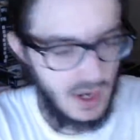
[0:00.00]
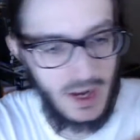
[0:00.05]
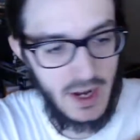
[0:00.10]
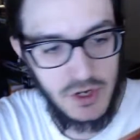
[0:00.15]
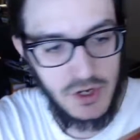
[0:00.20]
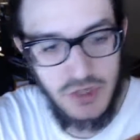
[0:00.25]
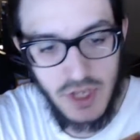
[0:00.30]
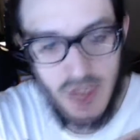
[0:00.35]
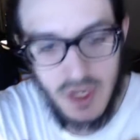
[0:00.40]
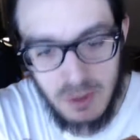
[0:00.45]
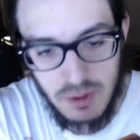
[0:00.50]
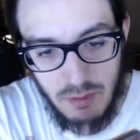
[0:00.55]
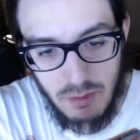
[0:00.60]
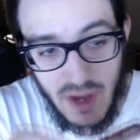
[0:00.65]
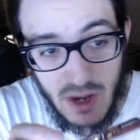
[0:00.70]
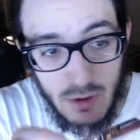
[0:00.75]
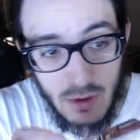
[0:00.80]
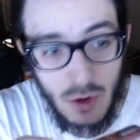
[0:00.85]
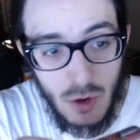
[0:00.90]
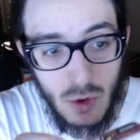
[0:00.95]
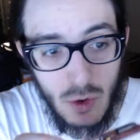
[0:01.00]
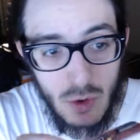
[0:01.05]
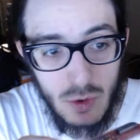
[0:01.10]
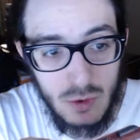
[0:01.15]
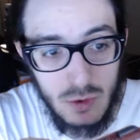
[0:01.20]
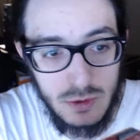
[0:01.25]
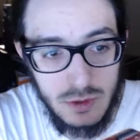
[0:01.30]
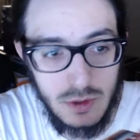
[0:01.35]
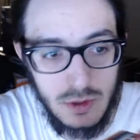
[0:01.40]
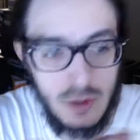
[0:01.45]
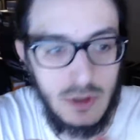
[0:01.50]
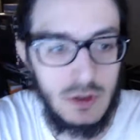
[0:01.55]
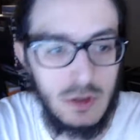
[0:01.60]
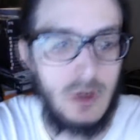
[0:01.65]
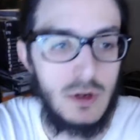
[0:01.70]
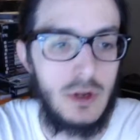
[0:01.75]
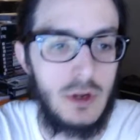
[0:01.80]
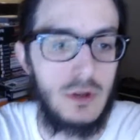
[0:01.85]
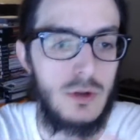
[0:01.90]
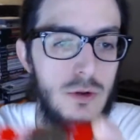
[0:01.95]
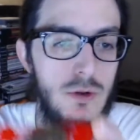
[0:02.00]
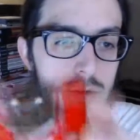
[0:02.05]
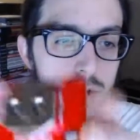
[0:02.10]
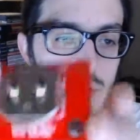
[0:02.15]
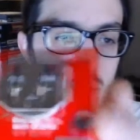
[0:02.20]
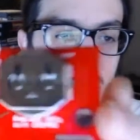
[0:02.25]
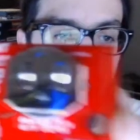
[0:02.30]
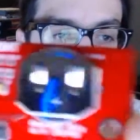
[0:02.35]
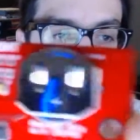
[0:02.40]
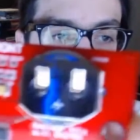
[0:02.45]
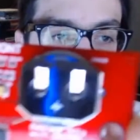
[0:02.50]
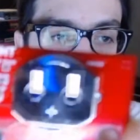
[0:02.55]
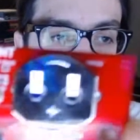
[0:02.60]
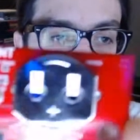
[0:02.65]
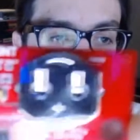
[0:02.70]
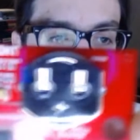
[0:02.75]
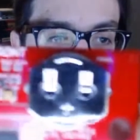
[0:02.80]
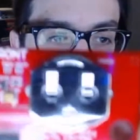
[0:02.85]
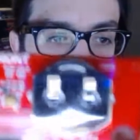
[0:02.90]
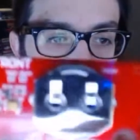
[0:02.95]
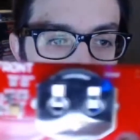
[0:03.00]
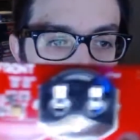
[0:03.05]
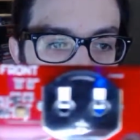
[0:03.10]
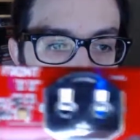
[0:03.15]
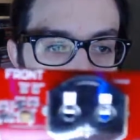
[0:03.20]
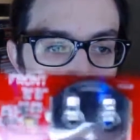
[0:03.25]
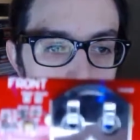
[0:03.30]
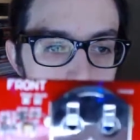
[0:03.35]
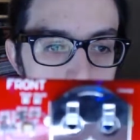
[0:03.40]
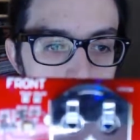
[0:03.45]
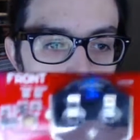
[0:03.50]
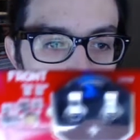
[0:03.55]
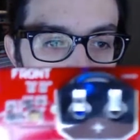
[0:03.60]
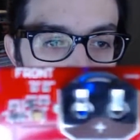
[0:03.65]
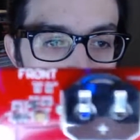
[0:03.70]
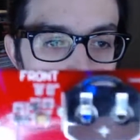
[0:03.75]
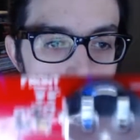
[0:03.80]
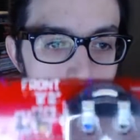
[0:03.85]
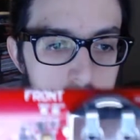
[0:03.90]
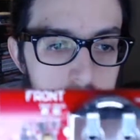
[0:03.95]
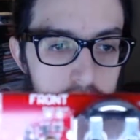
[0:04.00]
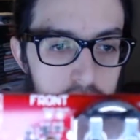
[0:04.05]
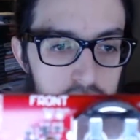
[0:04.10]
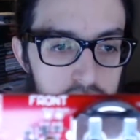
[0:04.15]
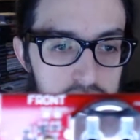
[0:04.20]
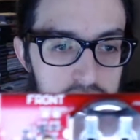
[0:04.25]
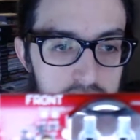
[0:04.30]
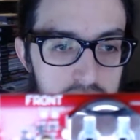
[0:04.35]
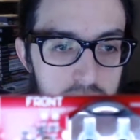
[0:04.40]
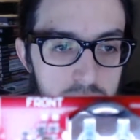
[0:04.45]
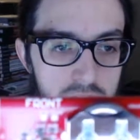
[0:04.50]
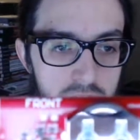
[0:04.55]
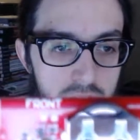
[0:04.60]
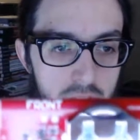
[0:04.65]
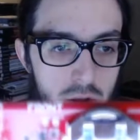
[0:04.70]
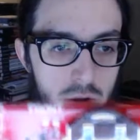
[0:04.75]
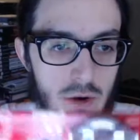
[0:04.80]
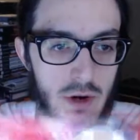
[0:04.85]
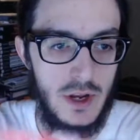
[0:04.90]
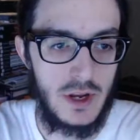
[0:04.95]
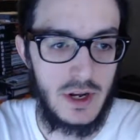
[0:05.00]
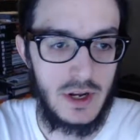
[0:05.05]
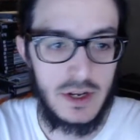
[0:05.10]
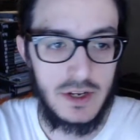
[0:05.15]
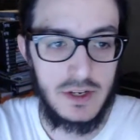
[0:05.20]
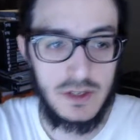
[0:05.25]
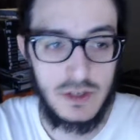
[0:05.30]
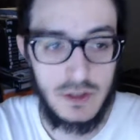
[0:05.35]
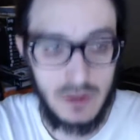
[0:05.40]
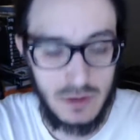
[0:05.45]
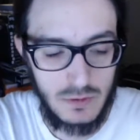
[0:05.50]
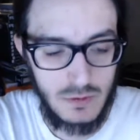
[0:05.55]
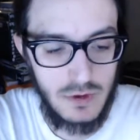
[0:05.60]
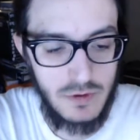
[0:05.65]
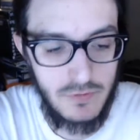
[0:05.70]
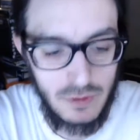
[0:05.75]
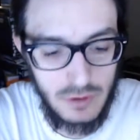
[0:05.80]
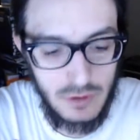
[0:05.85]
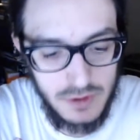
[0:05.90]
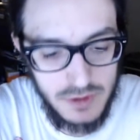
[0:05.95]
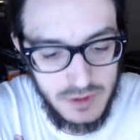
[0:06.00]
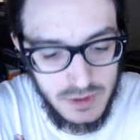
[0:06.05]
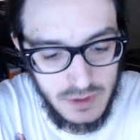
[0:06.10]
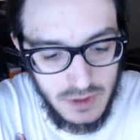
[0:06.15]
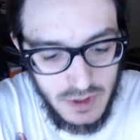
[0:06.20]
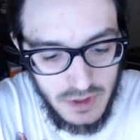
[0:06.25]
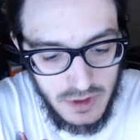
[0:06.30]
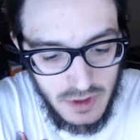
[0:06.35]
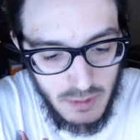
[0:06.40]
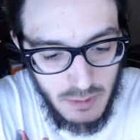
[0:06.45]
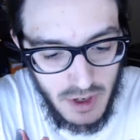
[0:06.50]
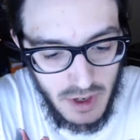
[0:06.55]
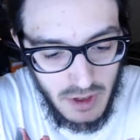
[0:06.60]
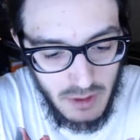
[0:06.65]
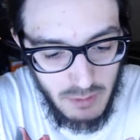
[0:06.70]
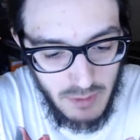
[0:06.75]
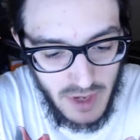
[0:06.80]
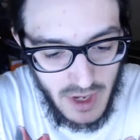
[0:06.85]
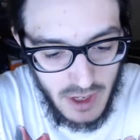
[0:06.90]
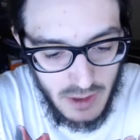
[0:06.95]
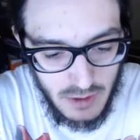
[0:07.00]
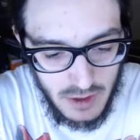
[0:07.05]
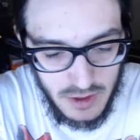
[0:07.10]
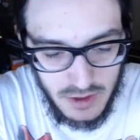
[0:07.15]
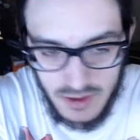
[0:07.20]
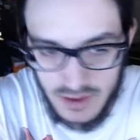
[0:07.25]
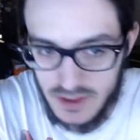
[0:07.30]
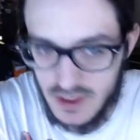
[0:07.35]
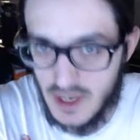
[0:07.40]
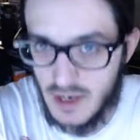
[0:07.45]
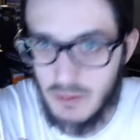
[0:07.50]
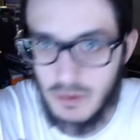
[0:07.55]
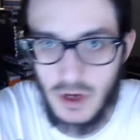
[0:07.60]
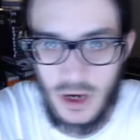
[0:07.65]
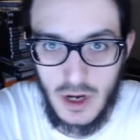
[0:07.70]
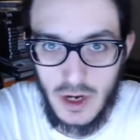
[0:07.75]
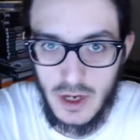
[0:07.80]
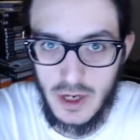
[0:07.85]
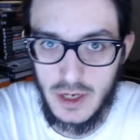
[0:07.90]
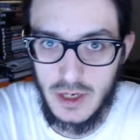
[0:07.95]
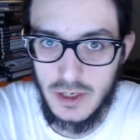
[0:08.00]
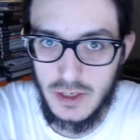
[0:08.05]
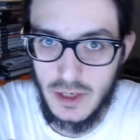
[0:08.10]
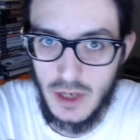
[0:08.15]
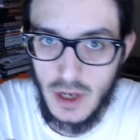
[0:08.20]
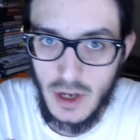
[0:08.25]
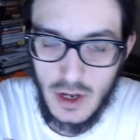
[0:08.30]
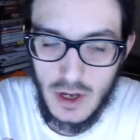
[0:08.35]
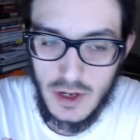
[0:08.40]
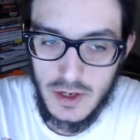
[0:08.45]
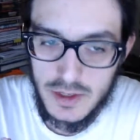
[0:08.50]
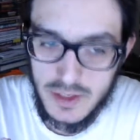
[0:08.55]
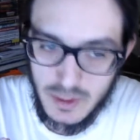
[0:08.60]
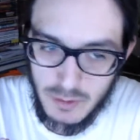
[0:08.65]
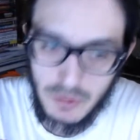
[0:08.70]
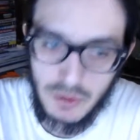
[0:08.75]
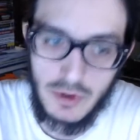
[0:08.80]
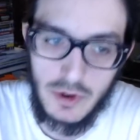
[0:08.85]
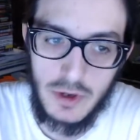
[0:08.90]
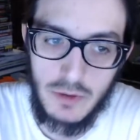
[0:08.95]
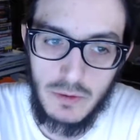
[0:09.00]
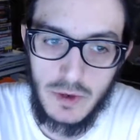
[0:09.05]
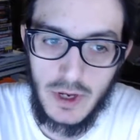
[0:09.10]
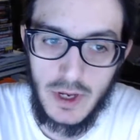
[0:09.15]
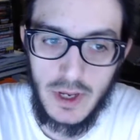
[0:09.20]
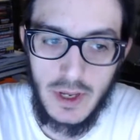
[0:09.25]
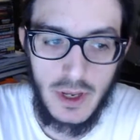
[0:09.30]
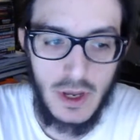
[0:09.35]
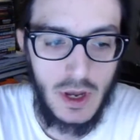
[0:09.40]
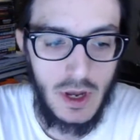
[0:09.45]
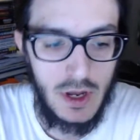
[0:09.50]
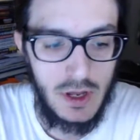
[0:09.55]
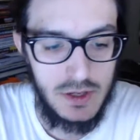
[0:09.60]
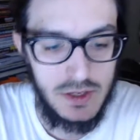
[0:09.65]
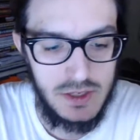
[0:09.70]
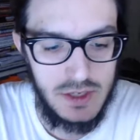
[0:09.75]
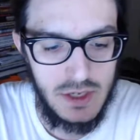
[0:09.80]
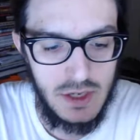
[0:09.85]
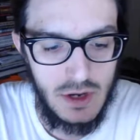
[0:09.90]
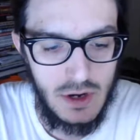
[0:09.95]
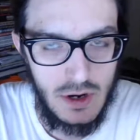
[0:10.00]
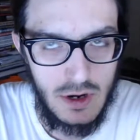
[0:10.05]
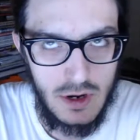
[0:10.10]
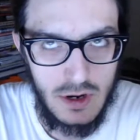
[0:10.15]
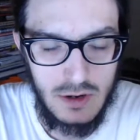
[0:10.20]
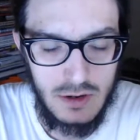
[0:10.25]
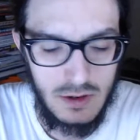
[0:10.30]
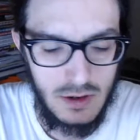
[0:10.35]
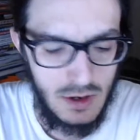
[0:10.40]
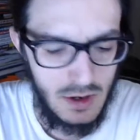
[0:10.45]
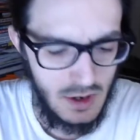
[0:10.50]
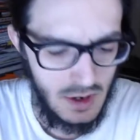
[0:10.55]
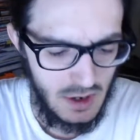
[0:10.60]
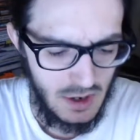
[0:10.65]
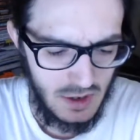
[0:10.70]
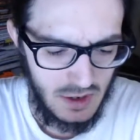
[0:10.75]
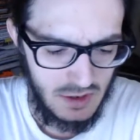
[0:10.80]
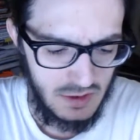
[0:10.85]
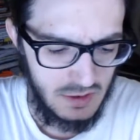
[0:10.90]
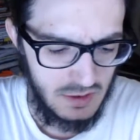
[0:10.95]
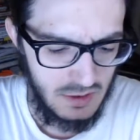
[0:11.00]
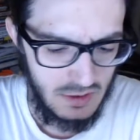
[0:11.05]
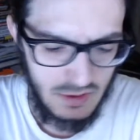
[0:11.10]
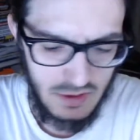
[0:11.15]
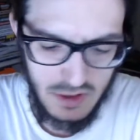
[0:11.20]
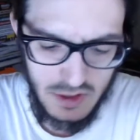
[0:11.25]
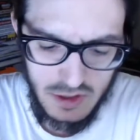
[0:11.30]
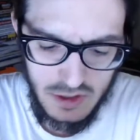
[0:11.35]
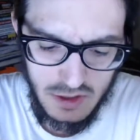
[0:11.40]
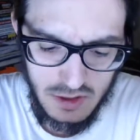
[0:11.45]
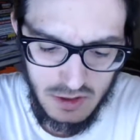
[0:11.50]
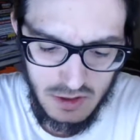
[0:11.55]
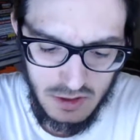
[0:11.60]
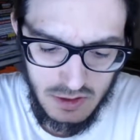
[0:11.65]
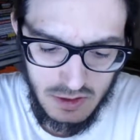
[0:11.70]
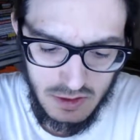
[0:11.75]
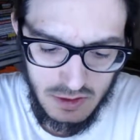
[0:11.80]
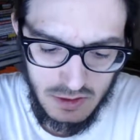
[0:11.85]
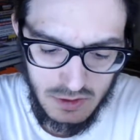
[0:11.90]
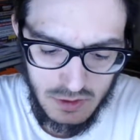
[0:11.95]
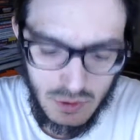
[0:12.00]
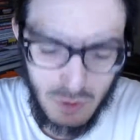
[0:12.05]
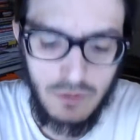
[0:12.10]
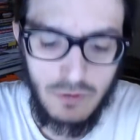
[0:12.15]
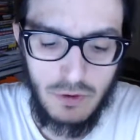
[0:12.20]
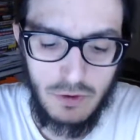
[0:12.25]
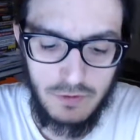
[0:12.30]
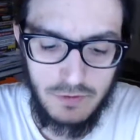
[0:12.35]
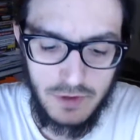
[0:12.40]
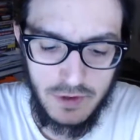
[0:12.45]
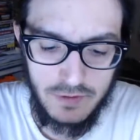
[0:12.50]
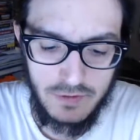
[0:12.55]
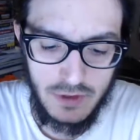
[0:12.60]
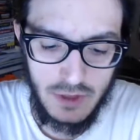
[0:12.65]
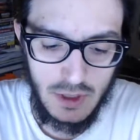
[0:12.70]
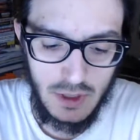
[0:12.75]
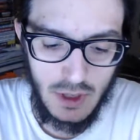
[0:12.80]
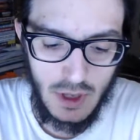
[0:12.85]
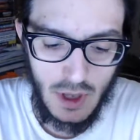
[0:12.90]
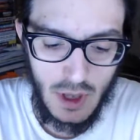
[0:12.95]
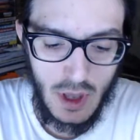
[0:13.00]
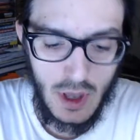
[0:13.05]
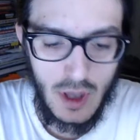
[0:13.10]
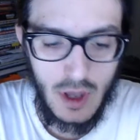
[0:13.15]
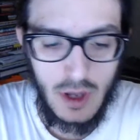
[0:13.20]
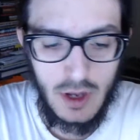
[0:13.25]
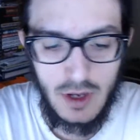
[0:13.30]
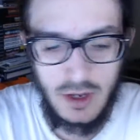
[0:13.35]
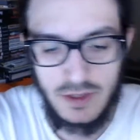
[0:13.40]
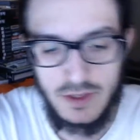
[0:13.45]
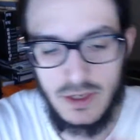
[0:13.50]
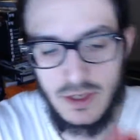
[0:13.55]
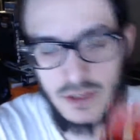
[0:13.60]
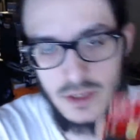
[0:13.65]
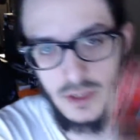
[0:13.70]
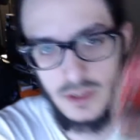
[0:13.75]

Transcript: And it actually has a battery holder. I'll hold it up to the camera so you can see it. Uh, you can just slip that out, and it is a 3 volt lithium ion battery, the same kind, similar anyway, uh, the CR30, 2450. Uh, it